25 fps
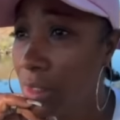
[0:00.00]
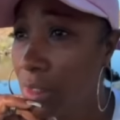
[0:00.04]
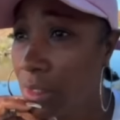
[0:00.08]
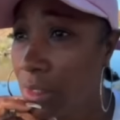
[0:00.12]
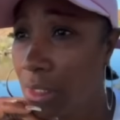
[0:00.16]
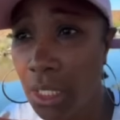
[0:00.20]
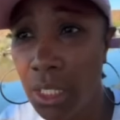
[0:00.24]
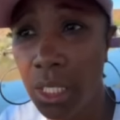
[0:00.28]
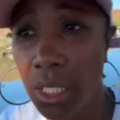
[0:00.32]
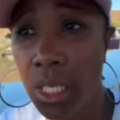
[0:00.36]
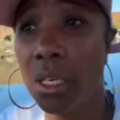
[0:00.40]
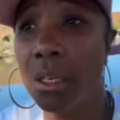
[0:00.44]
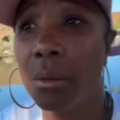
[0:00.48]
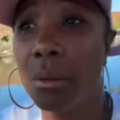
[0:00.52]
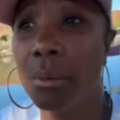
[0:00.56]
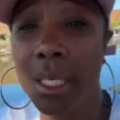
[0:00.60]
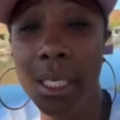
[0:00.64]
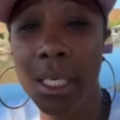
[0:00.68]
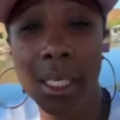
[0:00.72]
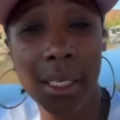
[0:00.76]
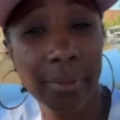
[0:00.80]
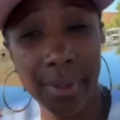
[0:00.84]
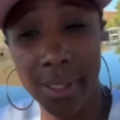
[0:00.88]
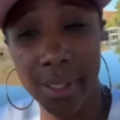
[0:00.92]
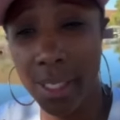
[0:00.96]
She need to
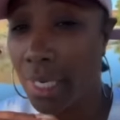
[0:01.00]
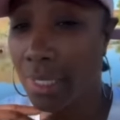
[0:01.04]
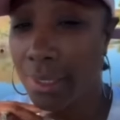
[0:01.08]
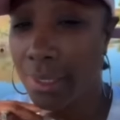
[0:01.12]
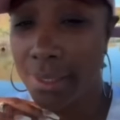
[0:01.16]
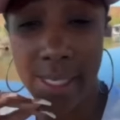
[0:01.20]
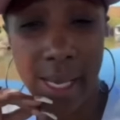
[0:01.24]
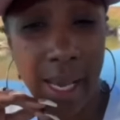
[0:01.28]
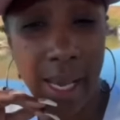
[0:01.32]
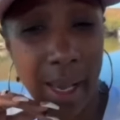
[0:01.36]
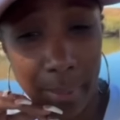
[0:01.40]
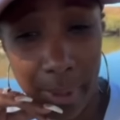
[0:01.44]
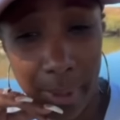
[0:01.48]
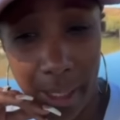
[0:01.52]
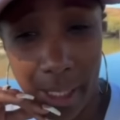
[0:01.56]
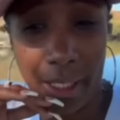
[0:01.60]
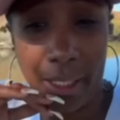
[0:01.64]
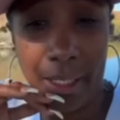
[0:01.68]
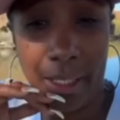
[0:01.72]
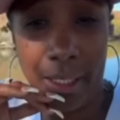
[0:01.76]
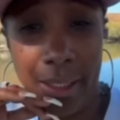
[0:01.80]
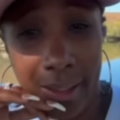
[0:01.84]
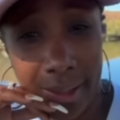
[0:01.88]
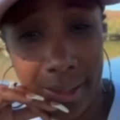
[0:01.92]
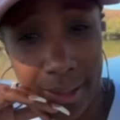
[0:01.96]
be giving us that
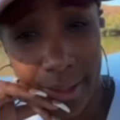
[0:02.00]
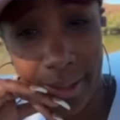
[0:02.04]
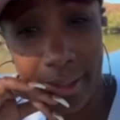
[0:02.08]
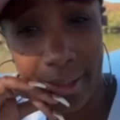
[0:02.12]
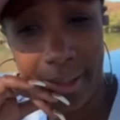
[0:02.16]
money.